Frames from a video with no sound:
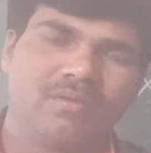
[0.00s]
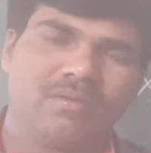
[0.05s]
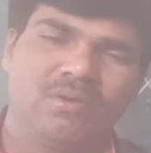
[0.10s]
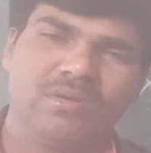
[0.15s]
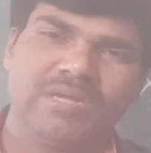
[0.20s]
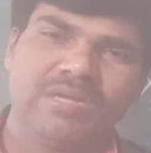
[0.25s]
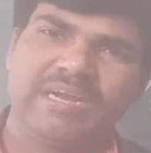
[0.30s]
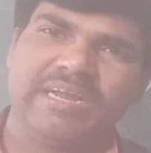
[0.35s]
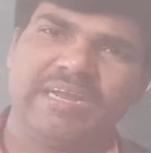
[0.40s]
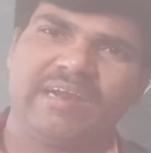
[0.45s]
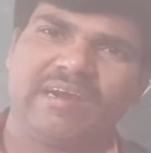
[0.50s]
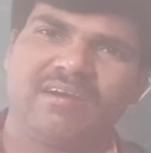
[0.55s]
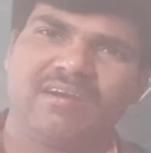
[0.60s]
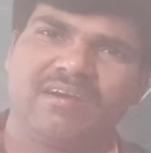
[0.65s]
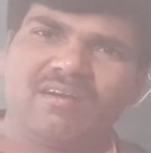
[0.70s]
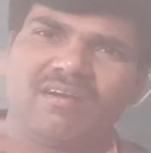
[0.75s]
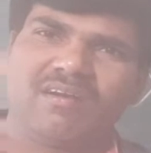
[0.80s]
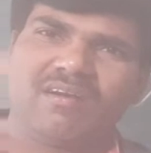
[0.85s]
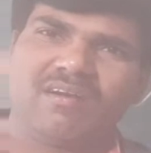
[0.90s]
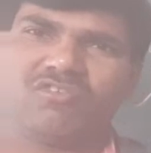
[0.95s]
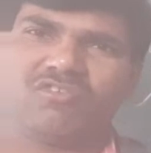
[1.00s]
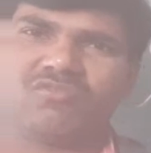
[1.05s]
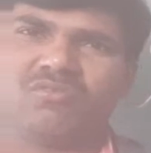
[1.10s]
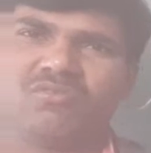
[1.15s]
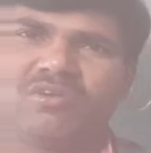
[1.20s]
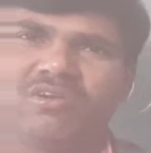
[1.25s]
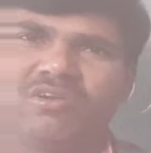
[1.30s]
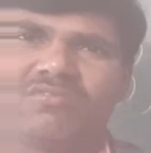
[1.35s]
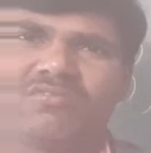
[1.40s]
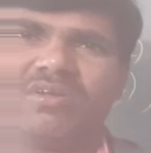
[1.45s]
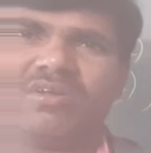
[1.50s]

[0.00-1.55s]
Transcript: Okay, clear or not all the students?